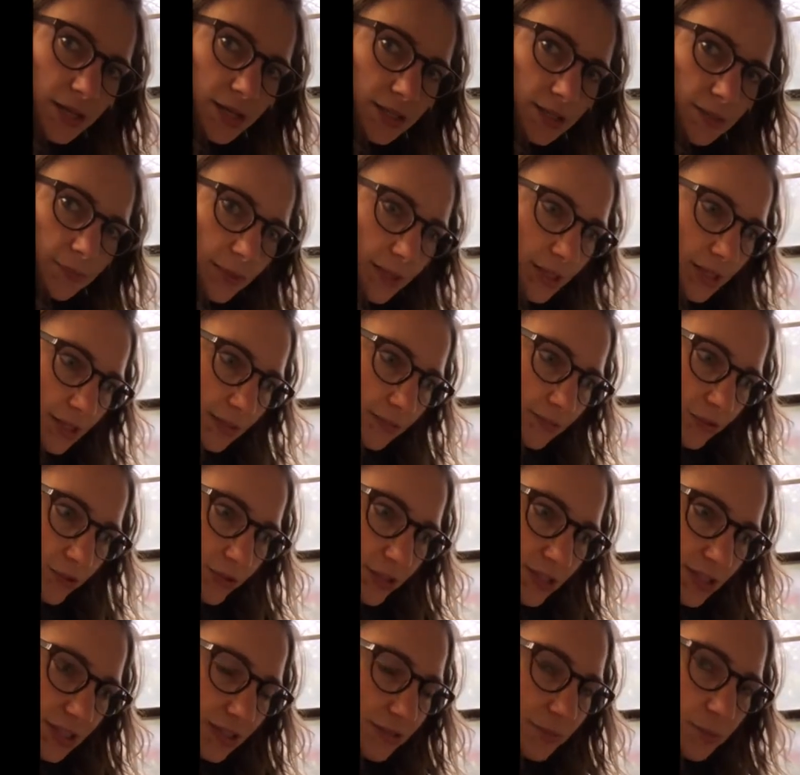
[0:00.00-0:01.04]
The pod
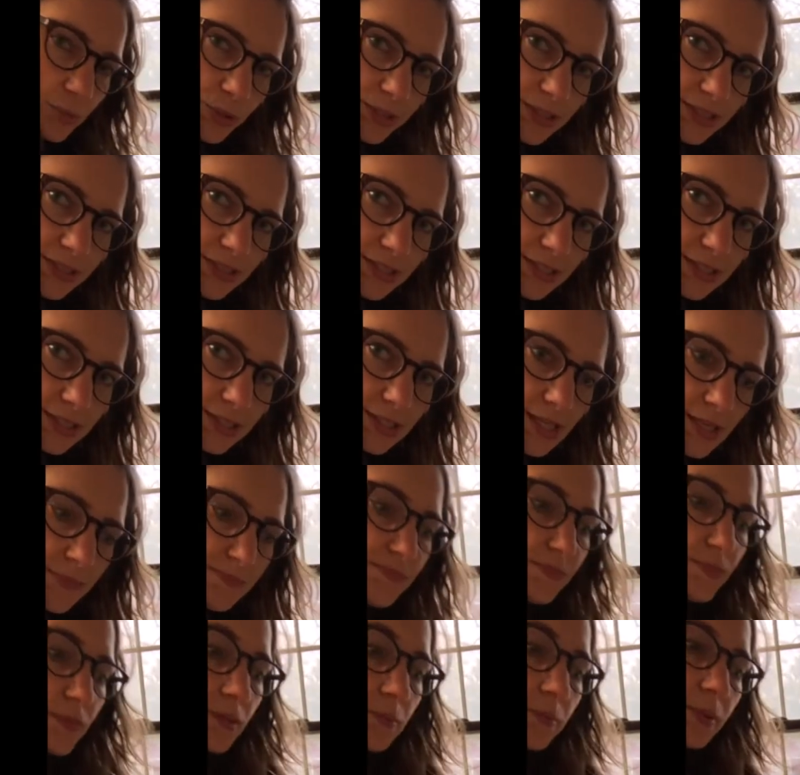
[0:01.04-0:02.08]
version is poisonous,
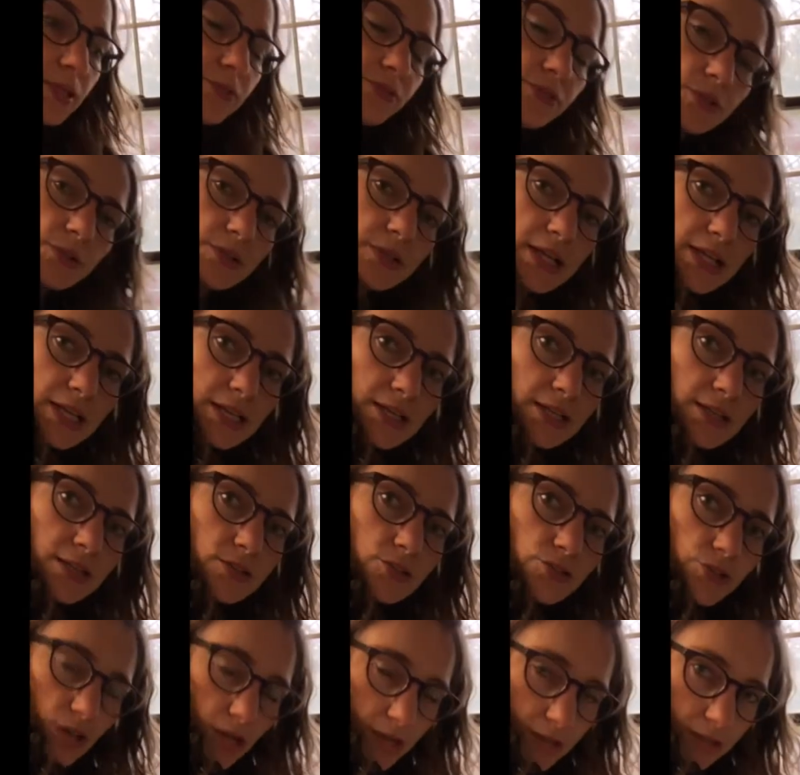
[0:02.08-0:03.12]
but if you let it
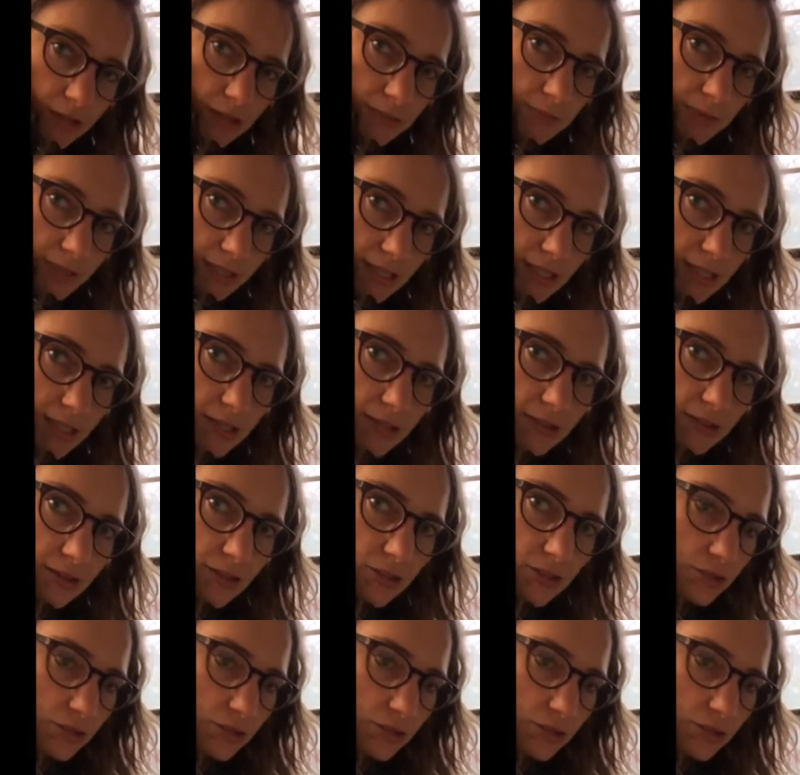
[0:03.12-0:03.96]
dry on the plant and then you